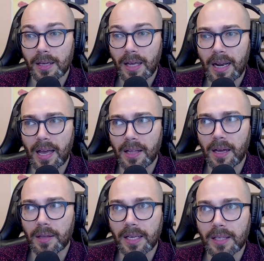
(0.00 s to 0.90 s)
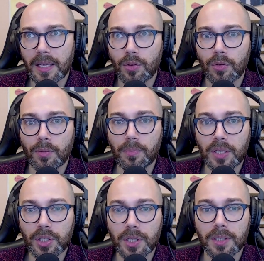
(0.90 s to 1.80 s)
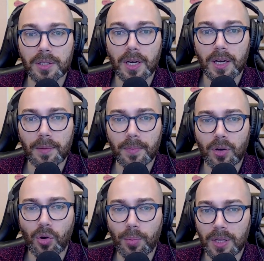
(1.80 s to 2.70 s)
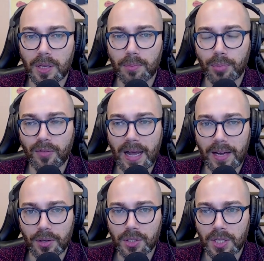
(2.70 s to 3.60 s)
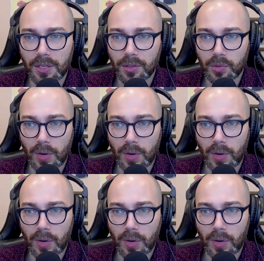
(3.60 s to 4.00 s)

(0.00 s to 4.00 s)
And I like that you mentioned incorporating the providers here as